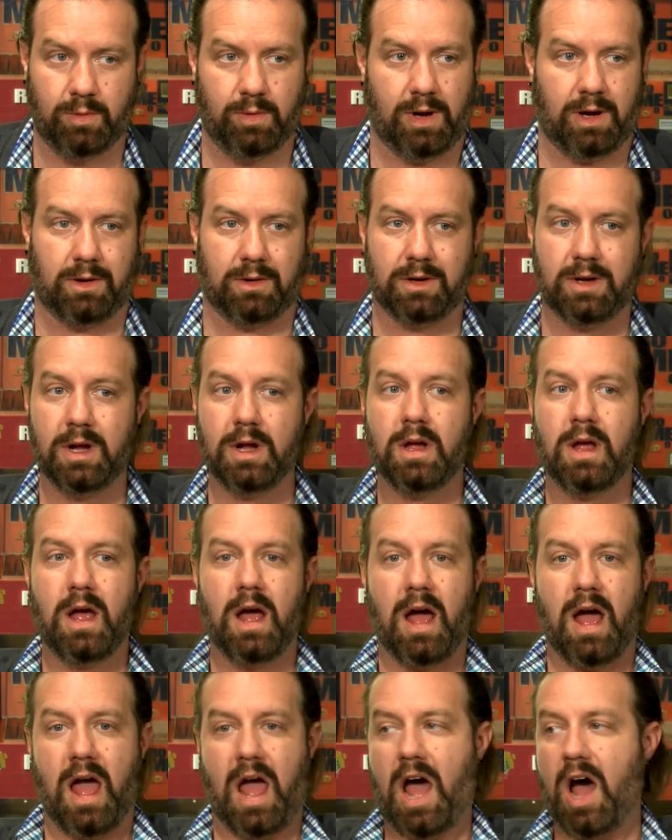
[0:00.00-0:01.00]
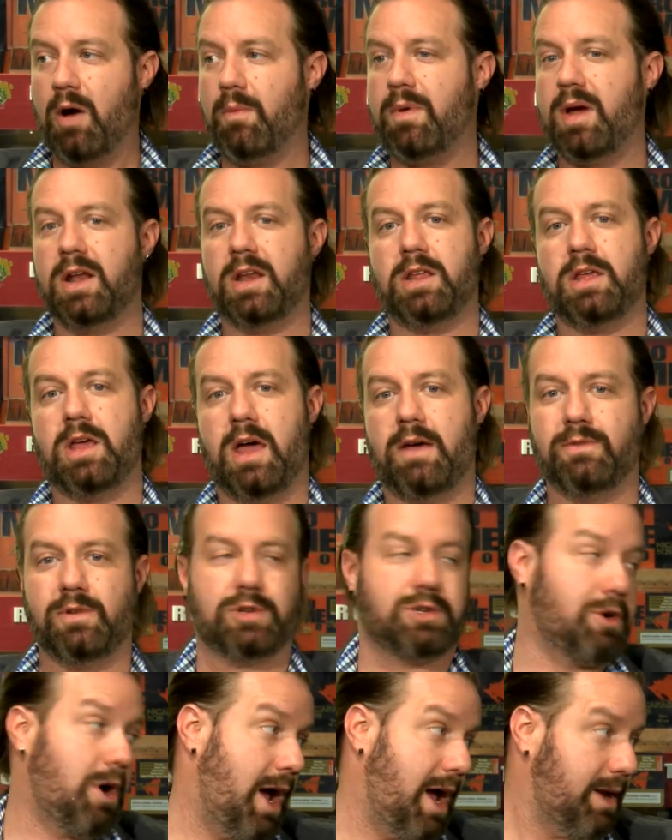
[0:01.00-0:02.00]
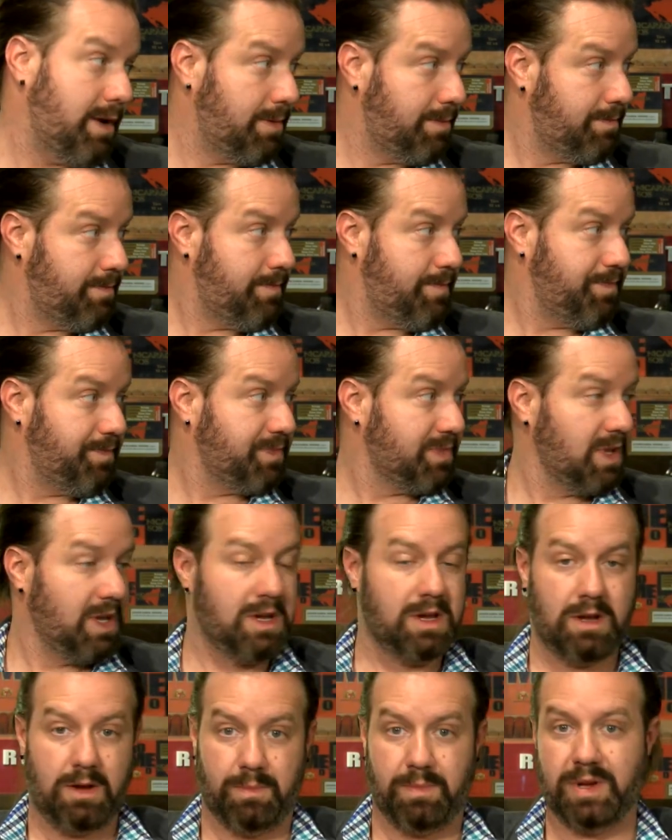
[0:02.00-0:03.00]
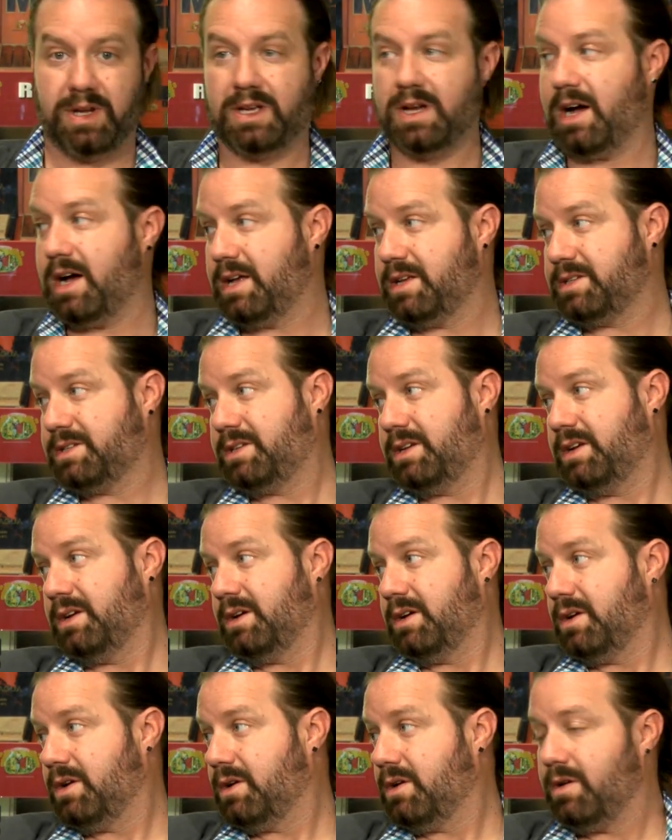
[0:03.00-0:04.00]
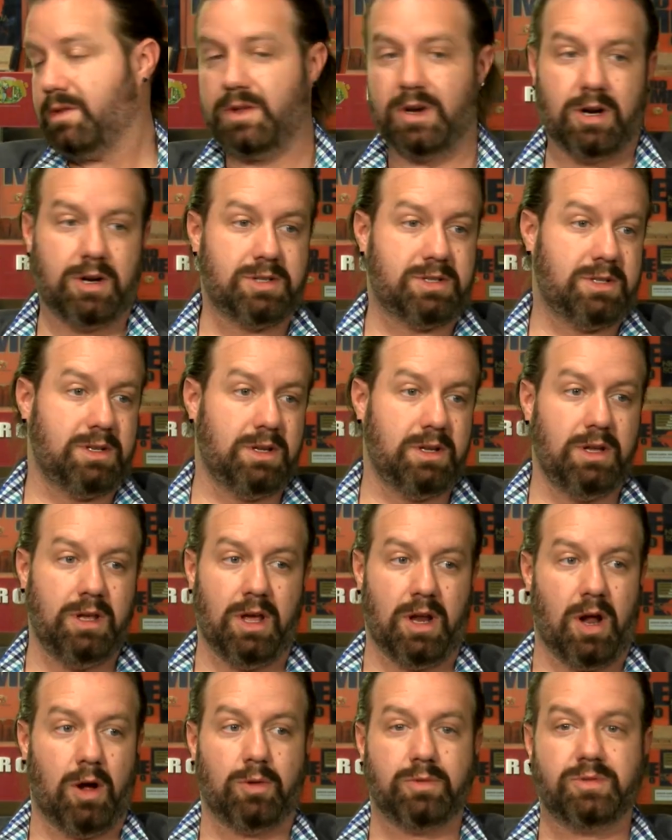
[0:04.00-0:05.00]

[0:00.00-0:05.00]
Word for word: well, how many have you tried? Because there's you know